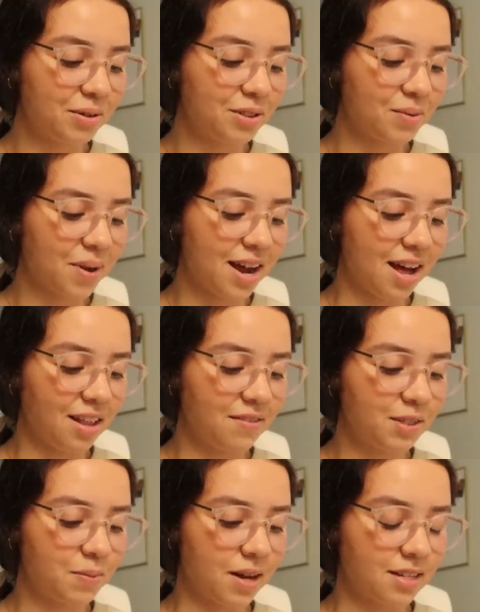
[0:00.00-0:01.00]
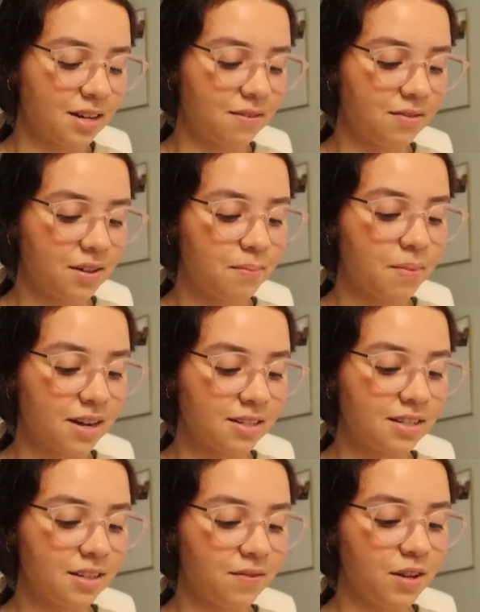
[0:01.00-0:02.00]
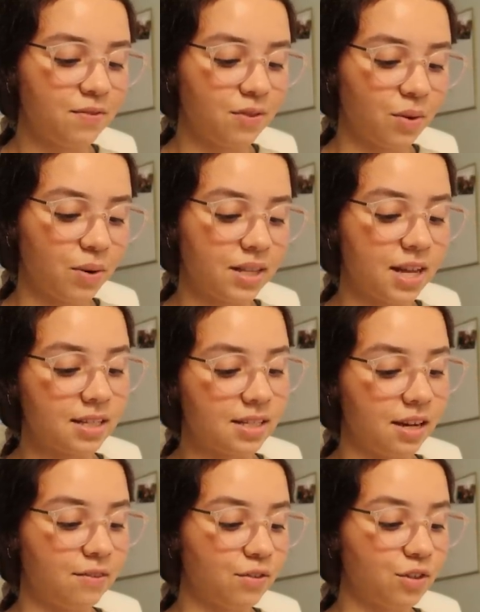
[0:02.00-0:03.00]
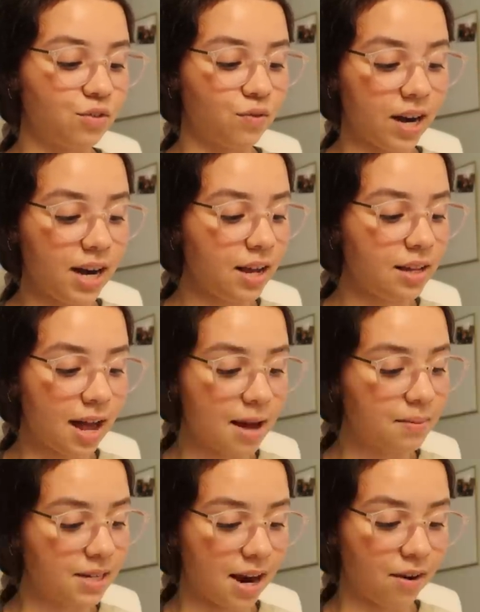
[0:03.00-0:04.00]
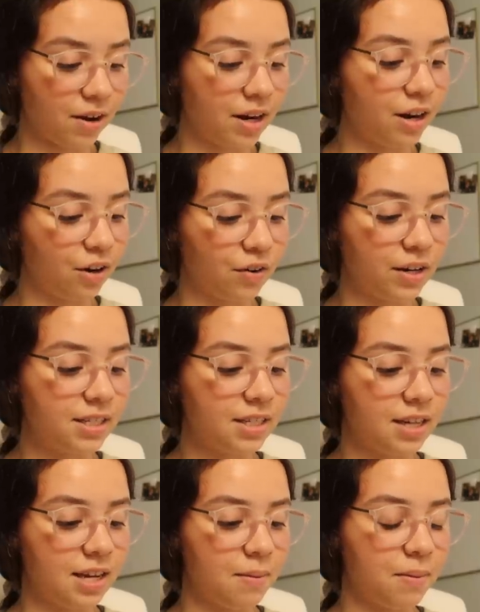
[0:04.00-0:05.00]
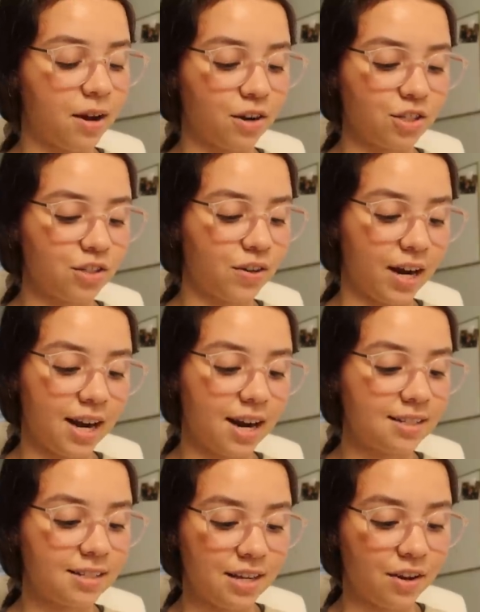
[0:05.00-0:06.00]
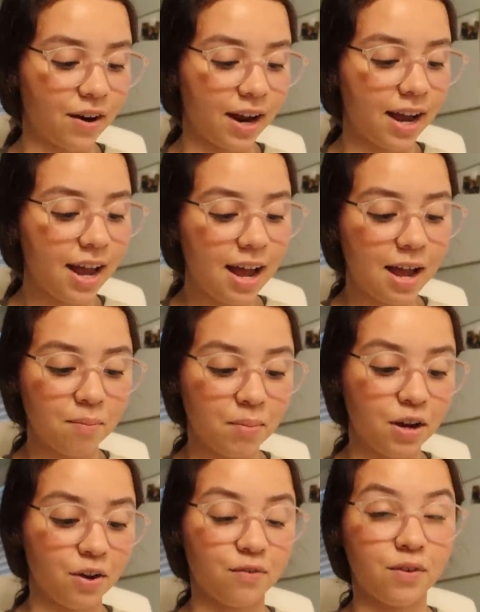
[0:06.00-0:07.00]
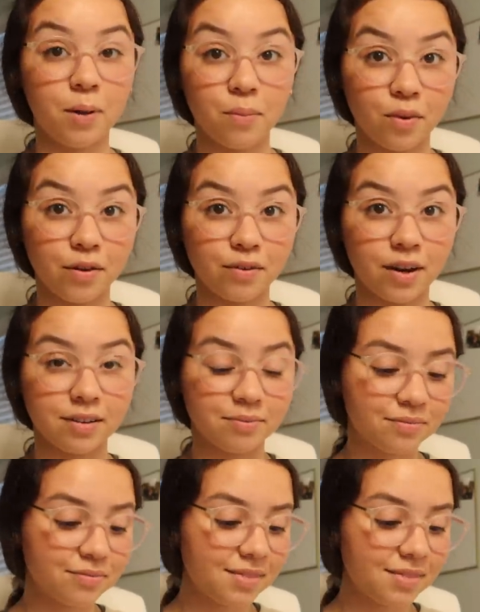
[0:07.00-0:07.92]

which is why Olive is positive, positively floored that Stanford's reigning lad tyrant agrees to keep her charade a secret and be her fake boyfriend.